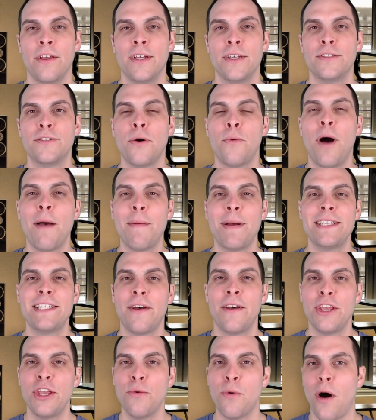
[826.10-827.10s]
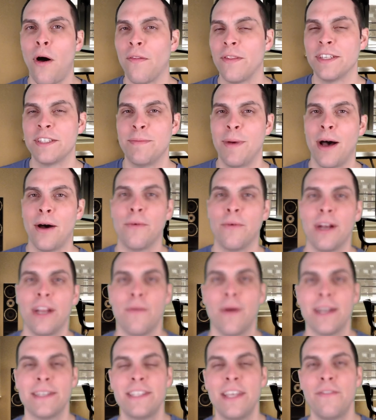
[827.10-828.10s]
So, why am I telling you all this about
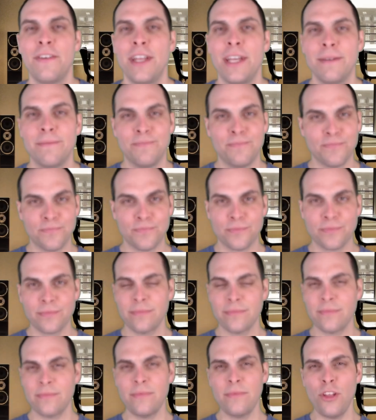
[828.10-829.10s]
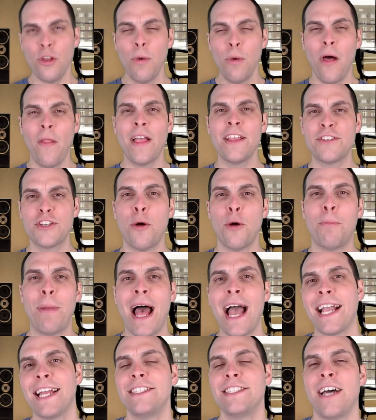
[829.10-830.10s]
radioactivity? Well, let's go
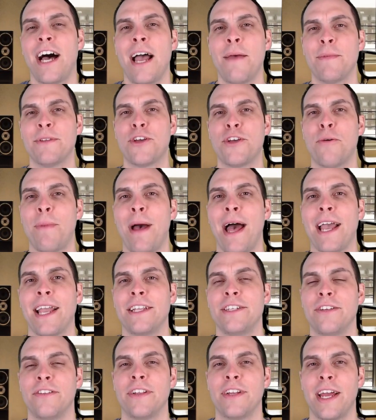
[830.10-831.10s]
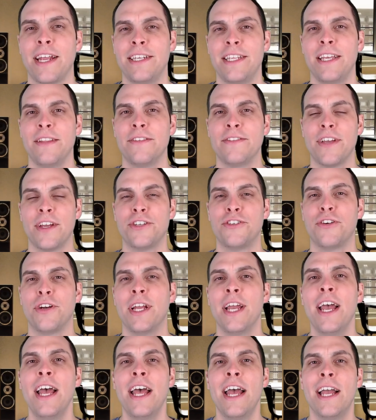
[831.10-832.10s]
back in time. Let's go back into the 19th
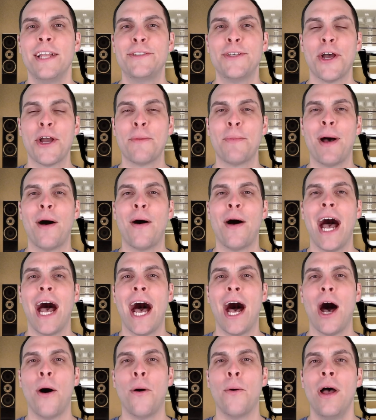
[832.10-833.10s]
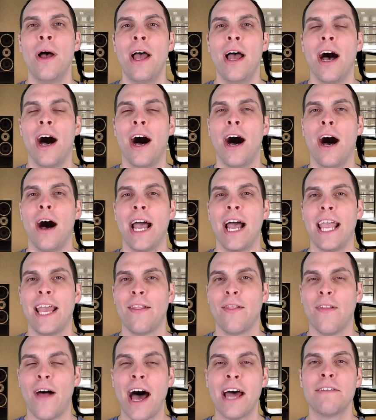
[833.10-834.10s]
century and talk about how uh, a
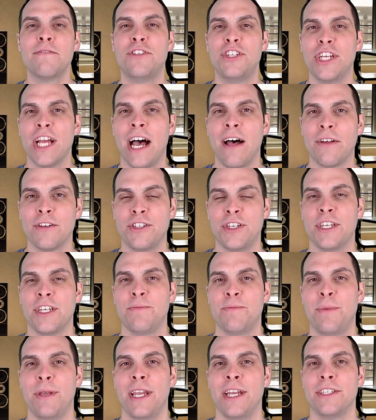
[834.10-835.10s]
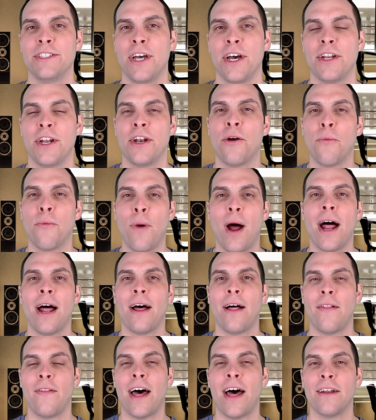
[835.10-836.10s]
lot of geology is being done and a, ro-
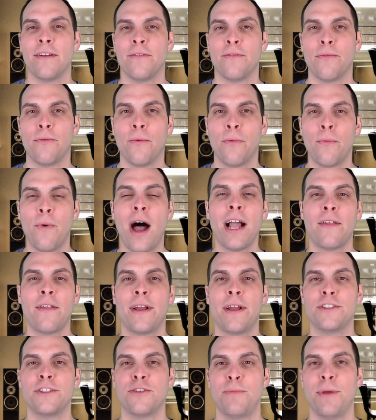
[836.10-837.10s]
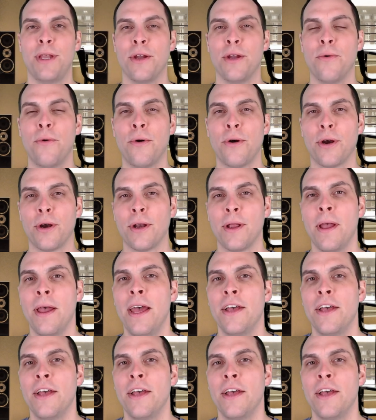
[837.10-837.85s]
a lot of rock layers are being ordered.